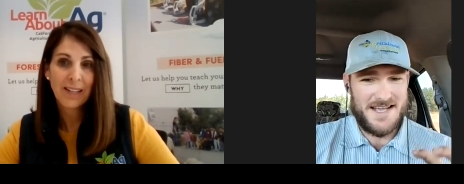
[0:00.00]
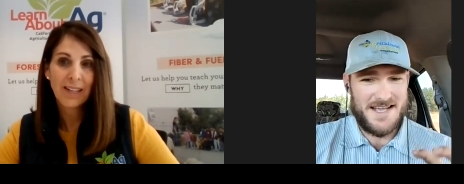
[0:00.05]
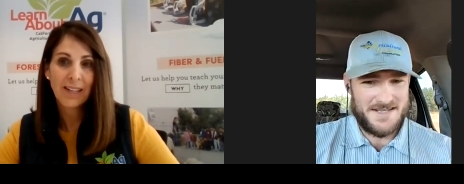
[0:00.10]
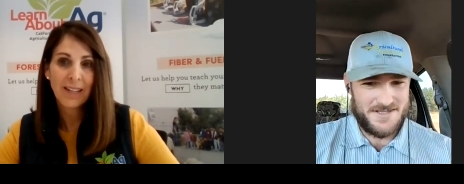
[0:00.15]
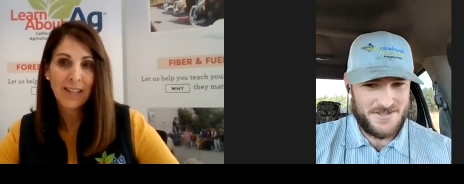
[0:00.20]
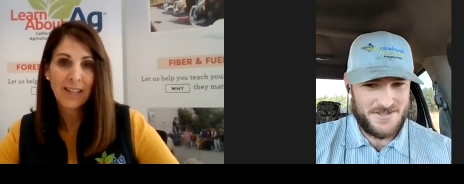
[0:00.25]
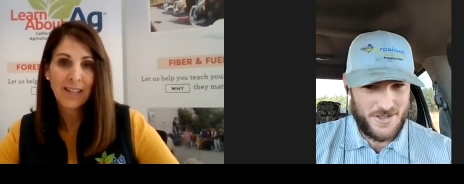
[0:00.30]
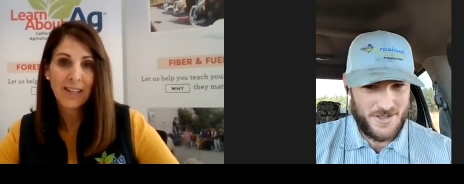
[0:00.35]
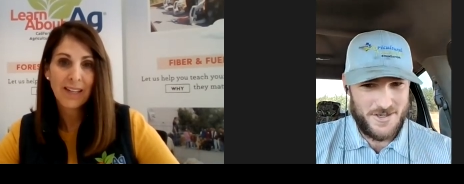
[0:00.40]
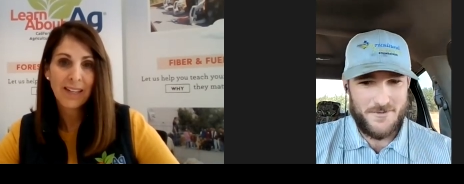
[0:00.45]
Speaker 1: and
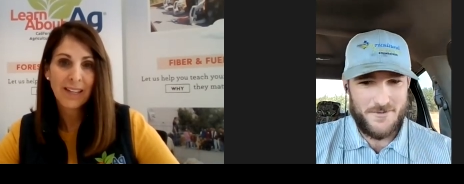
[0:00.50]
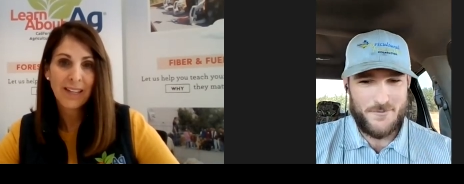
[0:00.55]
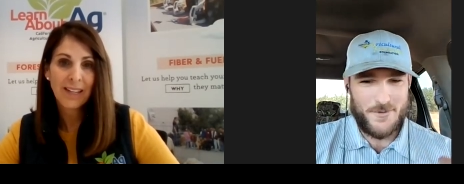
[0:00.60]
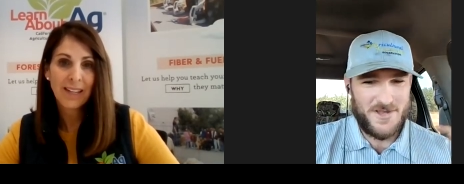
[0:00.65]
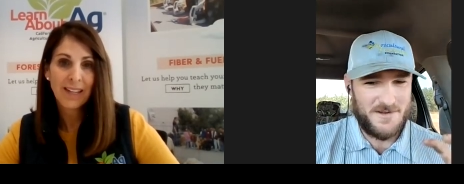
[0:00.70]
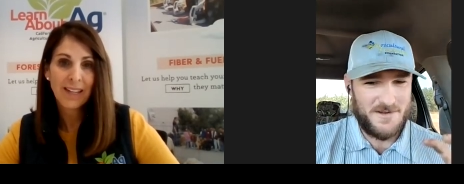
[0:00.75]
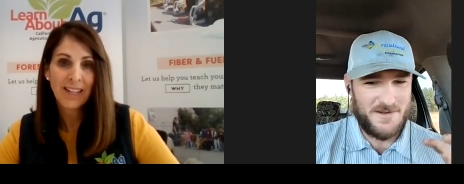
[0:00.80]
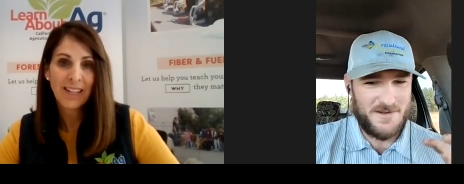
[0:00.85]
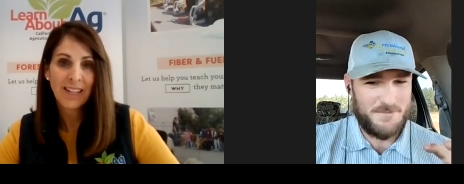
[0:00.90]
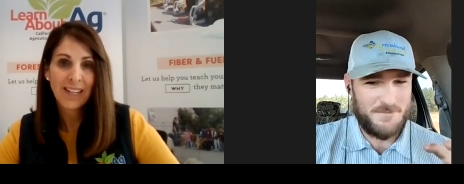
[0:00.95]
turn a really
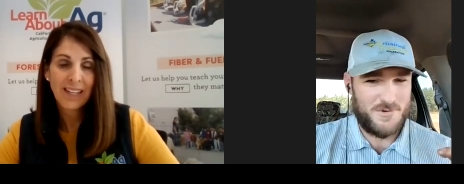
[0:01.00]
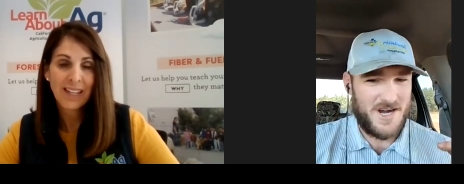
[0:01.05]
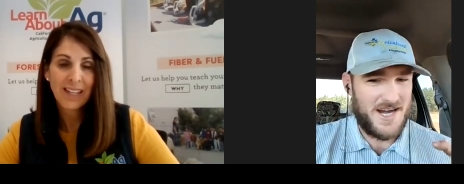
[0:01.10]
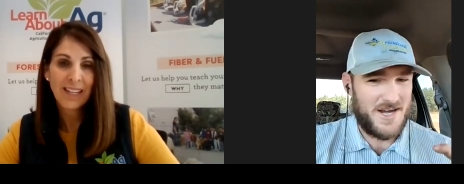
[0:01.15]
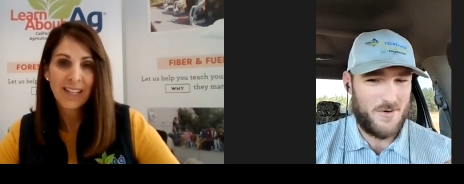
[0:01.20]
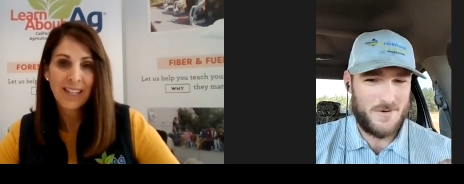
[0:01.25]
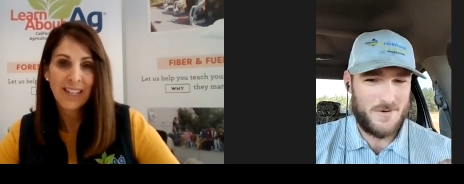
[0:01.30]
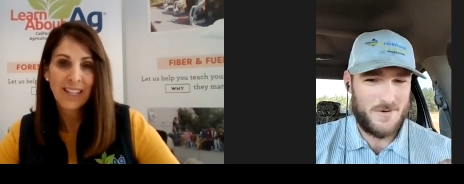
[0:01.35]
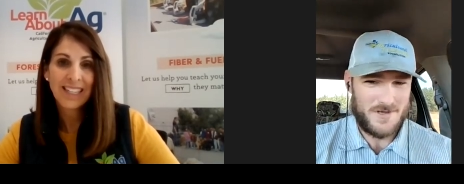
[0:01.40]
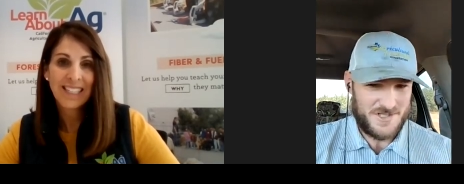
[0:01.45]
bright
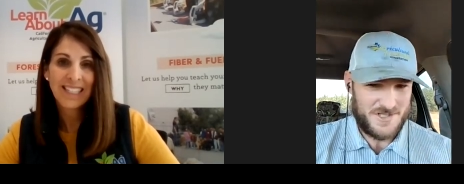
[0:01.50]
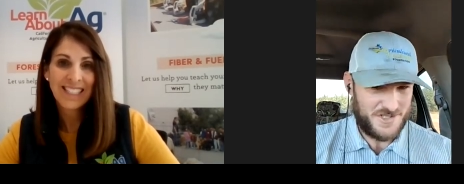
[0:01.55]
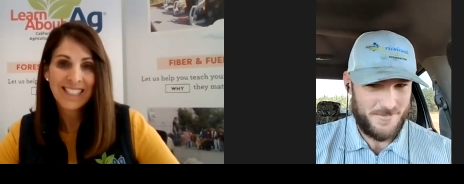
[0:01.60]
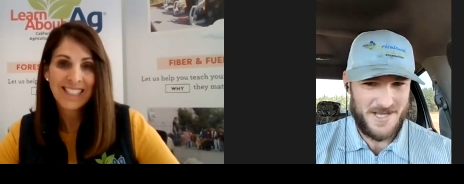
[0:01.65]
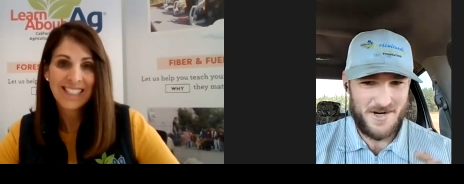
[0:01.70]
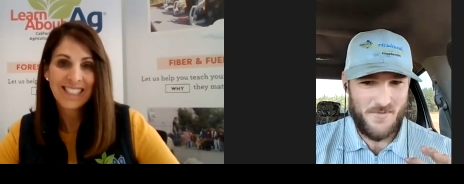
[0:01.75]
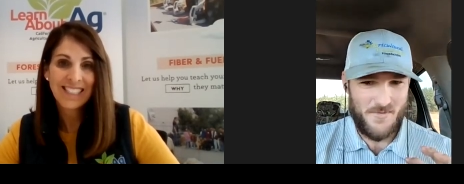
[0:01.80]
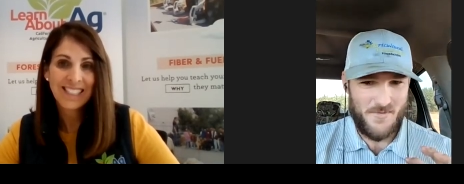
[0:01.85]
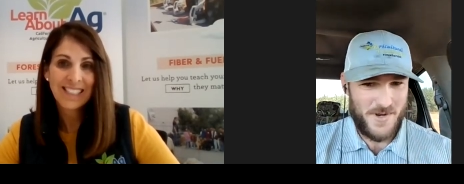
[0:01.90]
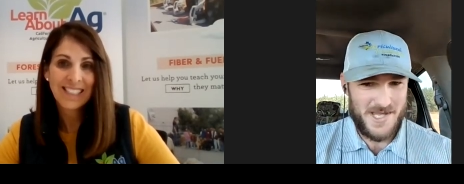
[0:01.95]
orange about
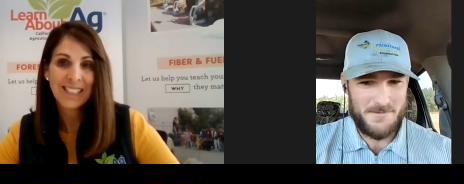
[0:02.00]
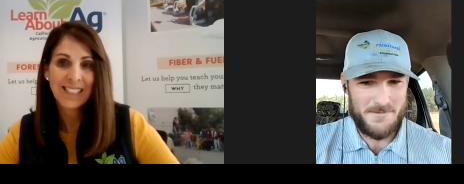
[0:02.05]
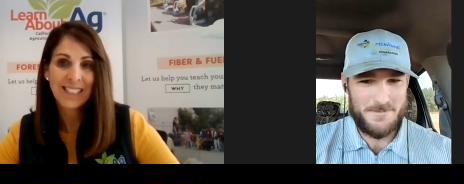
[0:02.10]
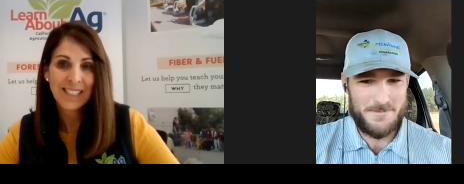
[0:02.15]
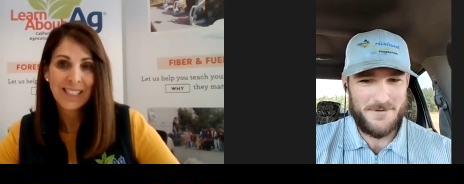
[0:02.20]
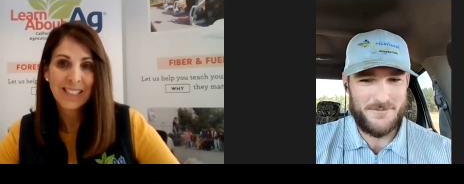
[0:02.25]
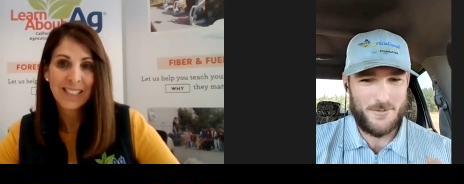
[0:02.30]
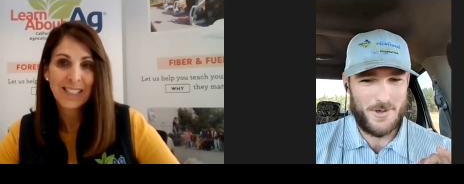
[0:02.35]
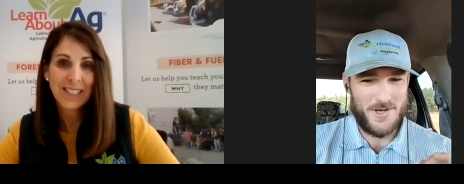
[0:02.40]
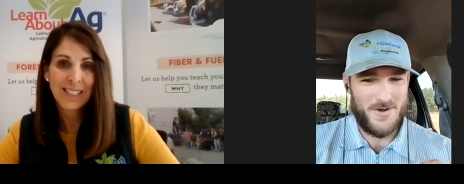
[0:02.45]
a week
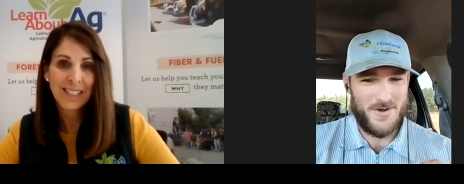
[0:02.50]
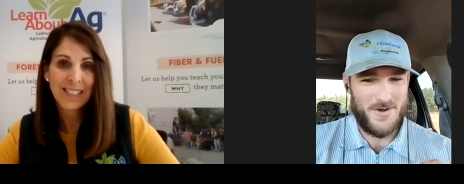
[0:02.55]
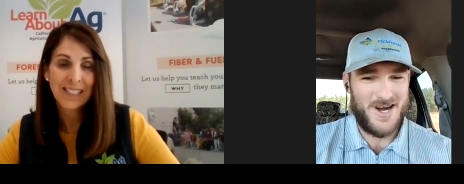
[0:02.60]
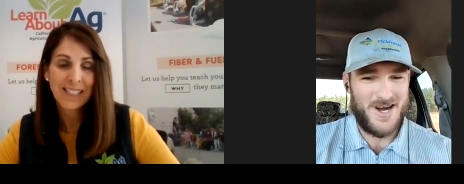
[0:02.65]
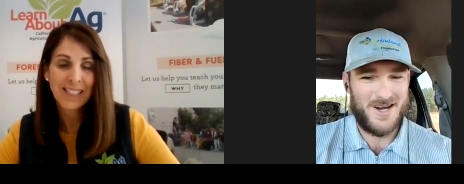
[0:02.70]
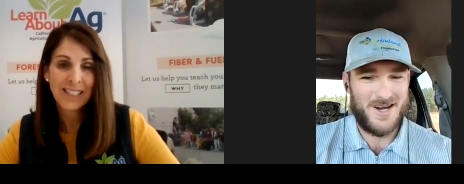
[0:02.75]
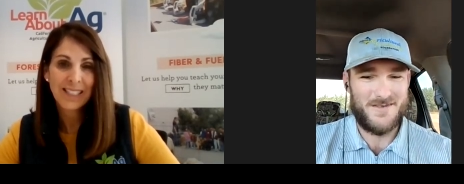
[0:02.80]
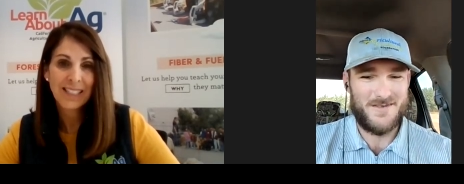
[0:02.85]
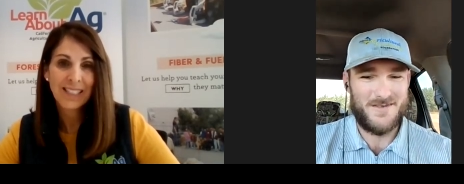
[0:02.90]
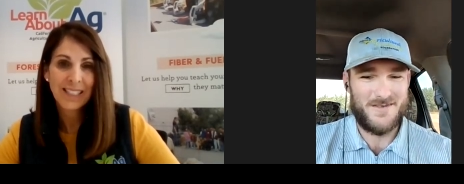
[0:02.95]
before you
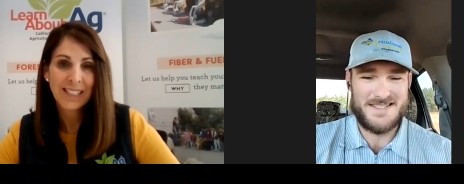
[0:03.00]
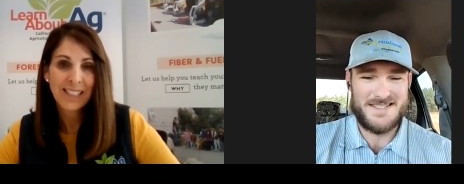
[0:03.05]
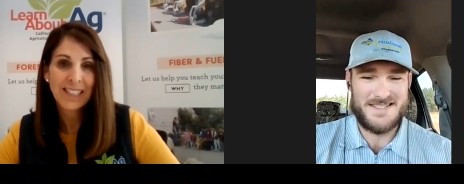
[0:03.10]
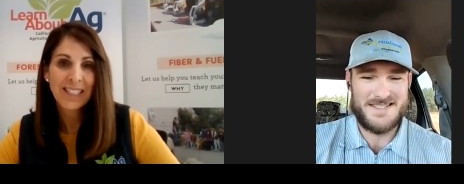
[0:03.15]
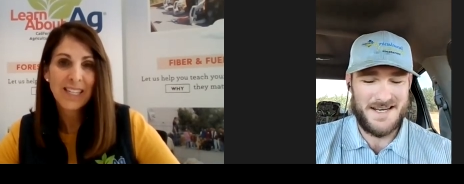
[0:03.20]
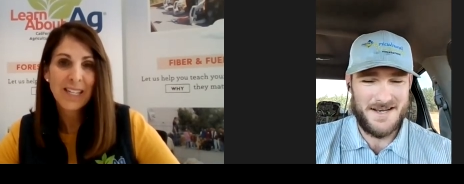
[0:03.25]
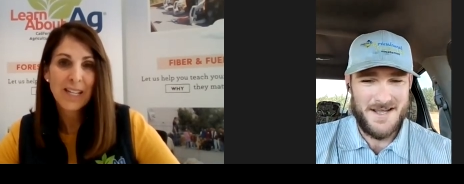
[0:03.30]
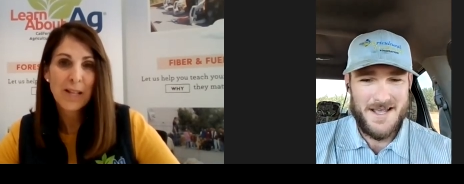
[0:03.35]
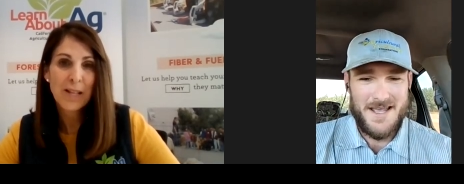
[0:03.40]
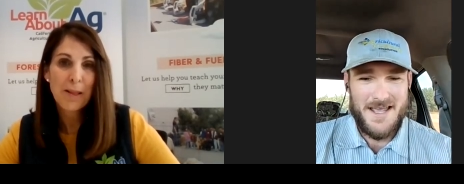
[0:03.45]
harvest
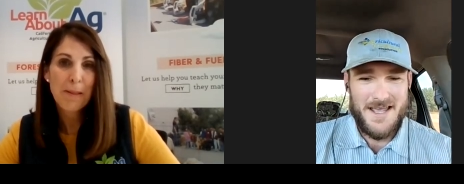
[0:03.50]
and